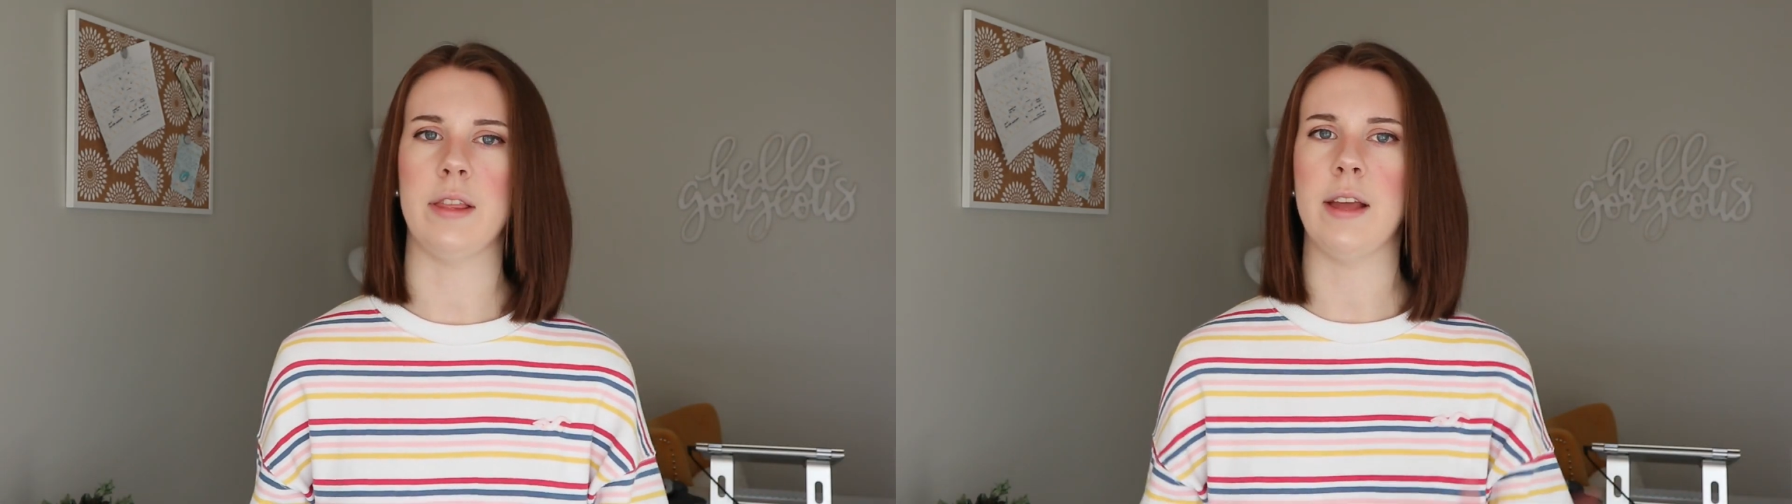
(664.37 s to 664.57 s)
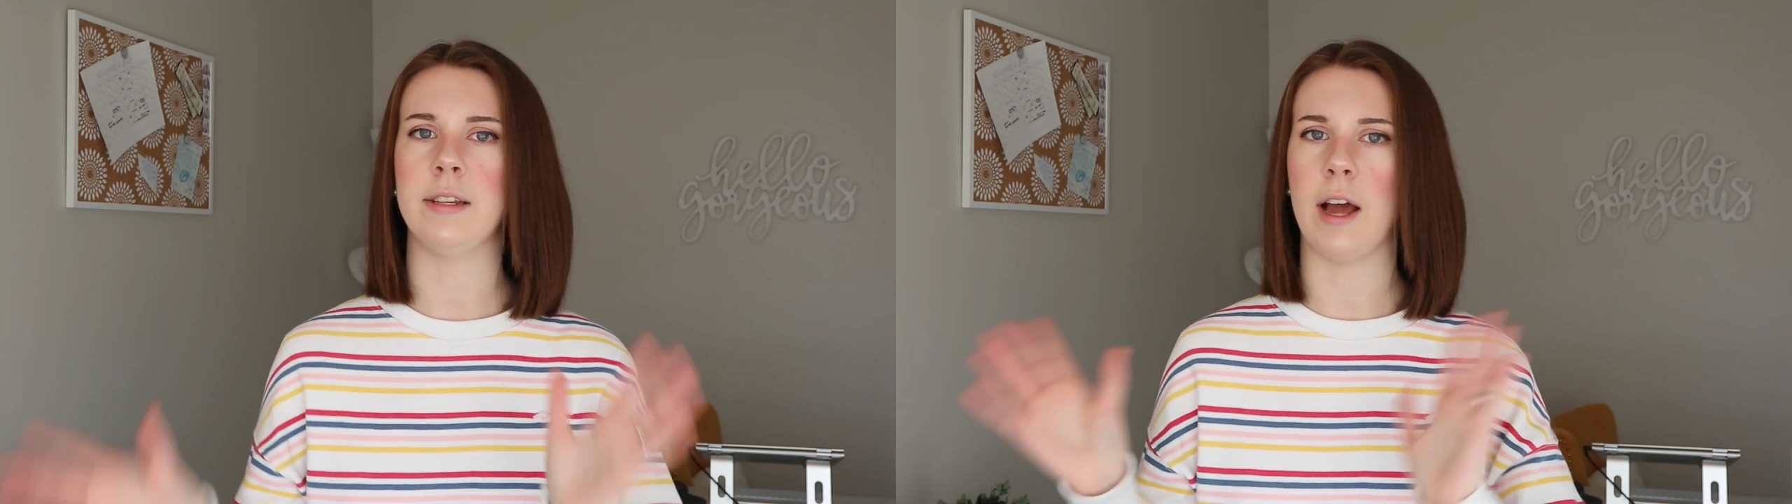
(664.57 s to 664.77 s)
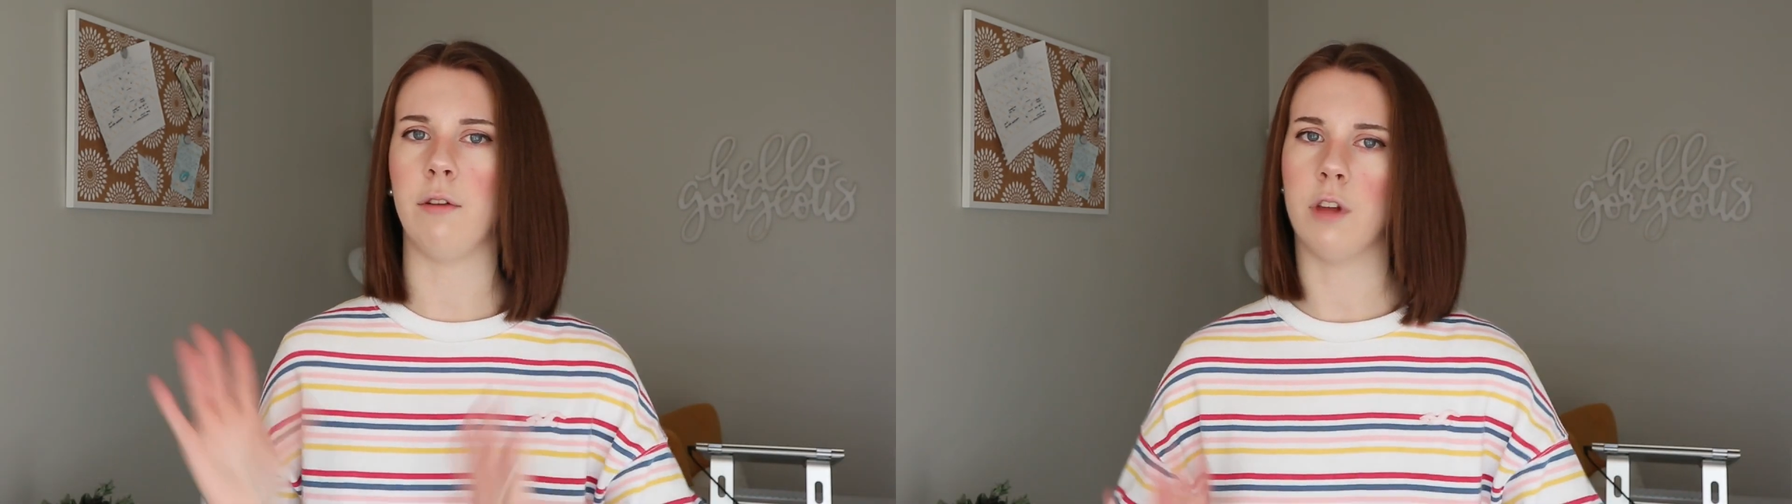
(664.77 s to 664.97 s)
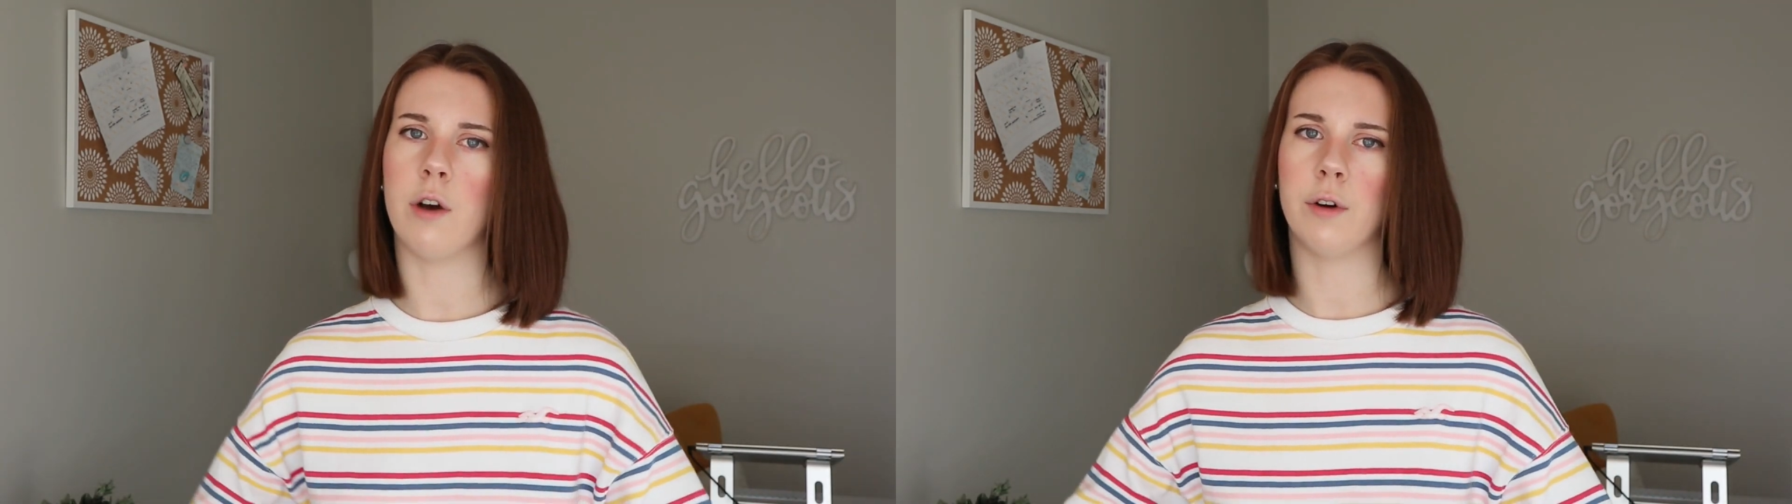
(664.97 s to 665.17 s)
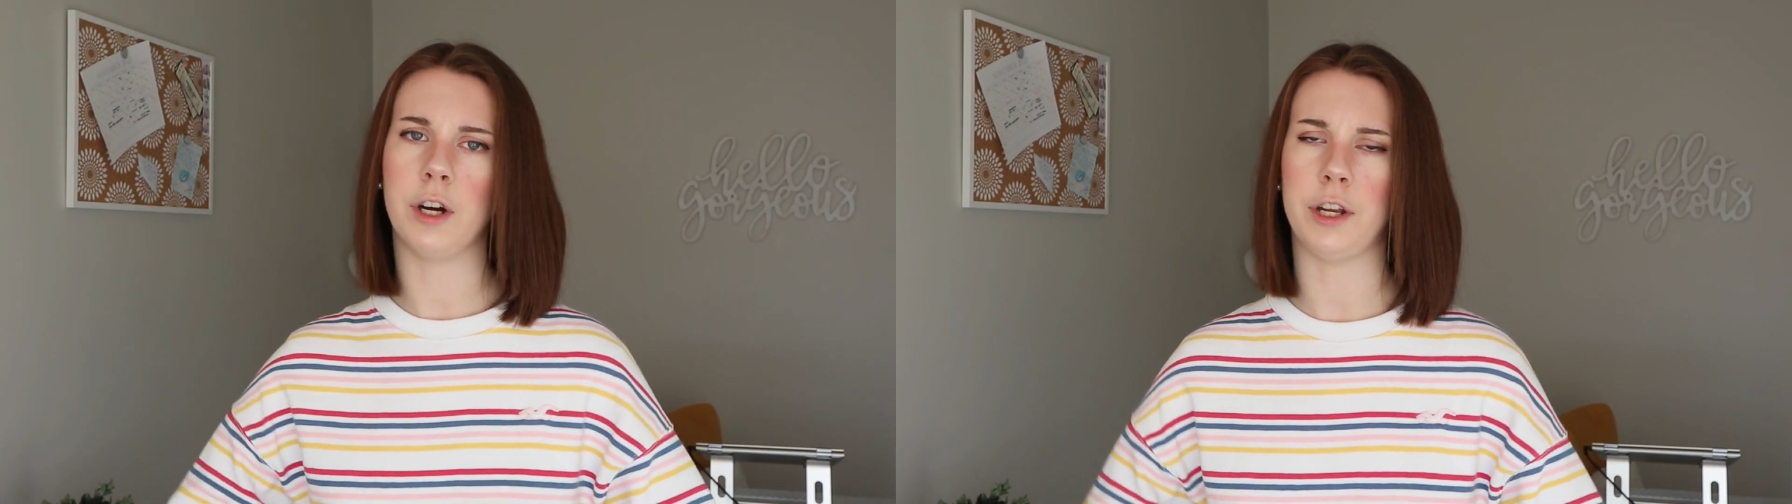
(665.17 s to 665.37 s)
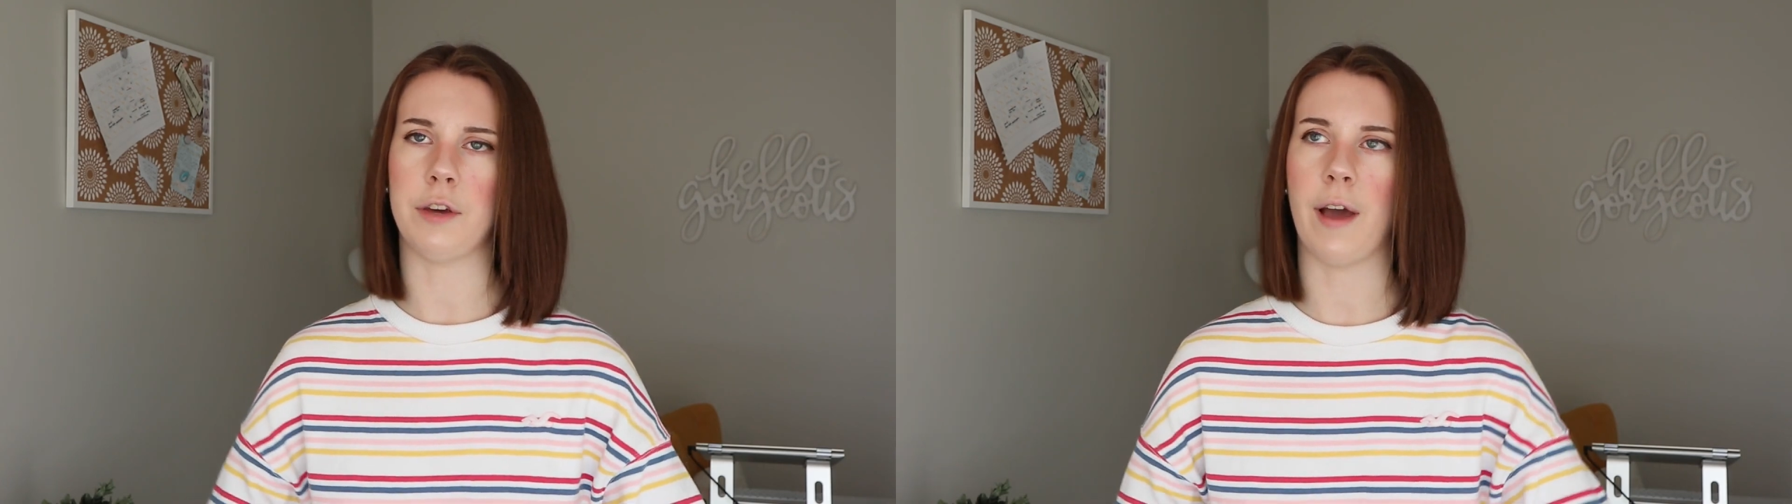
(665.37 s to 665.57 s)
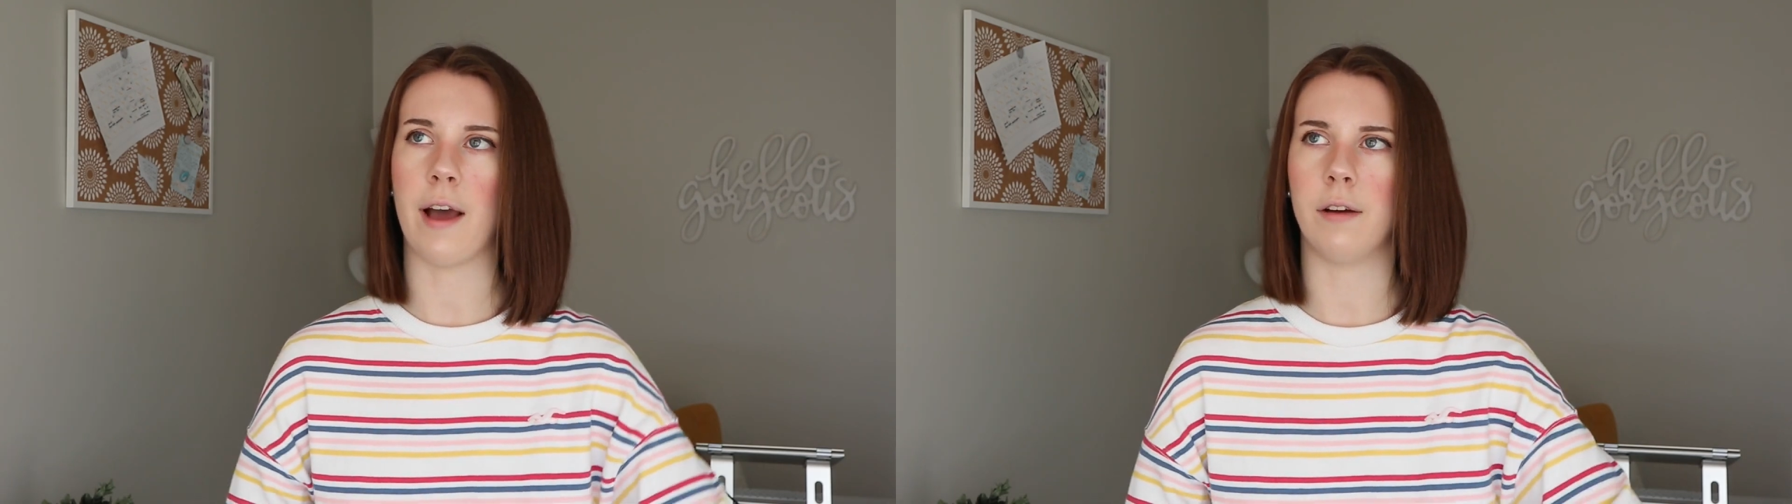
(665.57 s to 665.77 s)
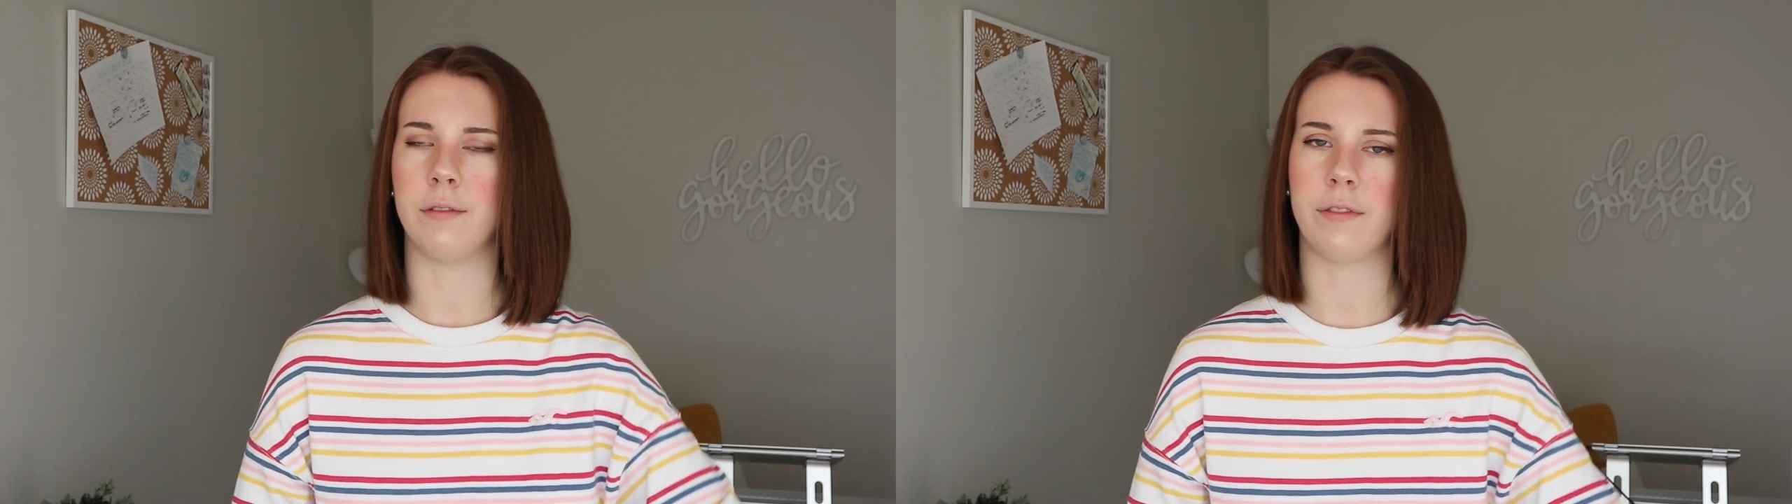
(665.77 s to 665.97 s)
and then down lower you
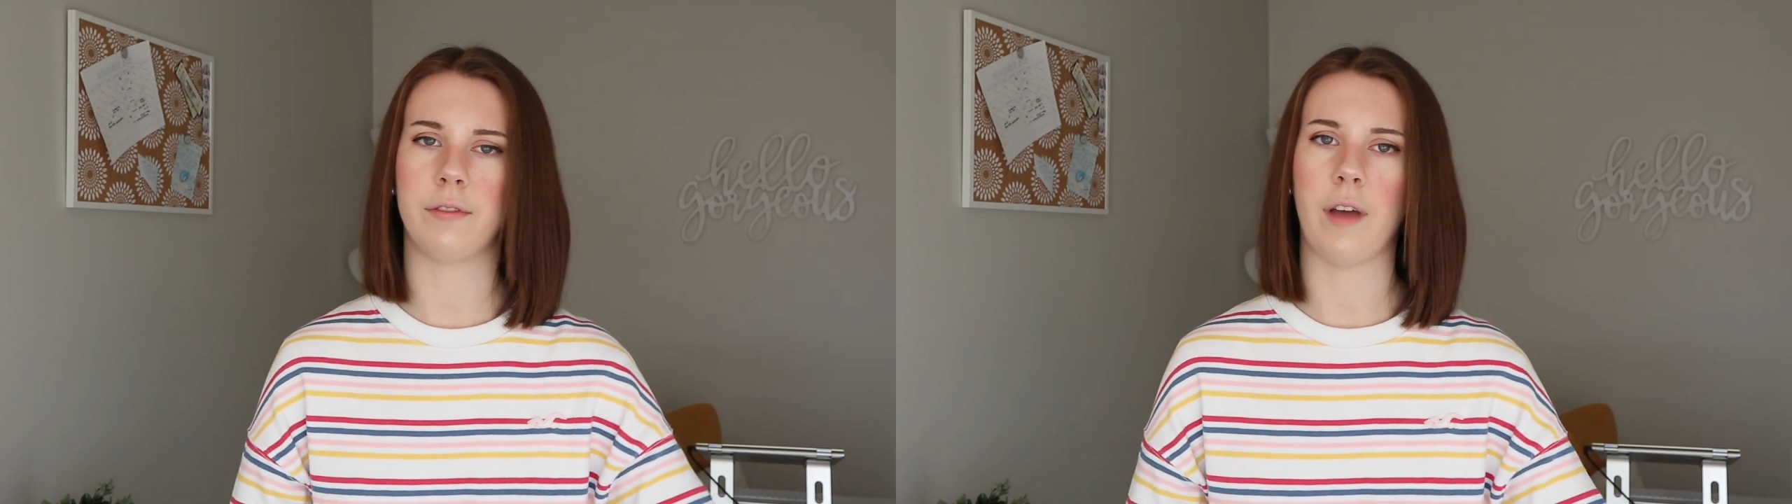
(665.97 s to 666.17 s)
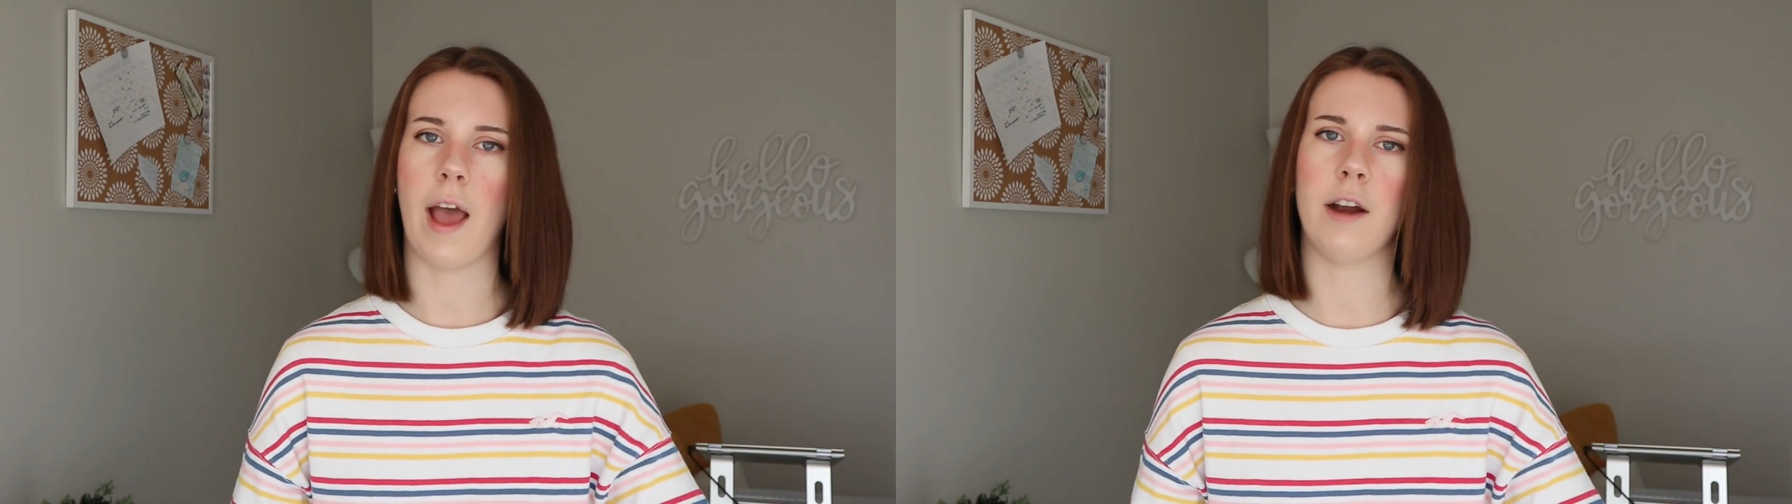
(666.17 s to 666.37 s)
have,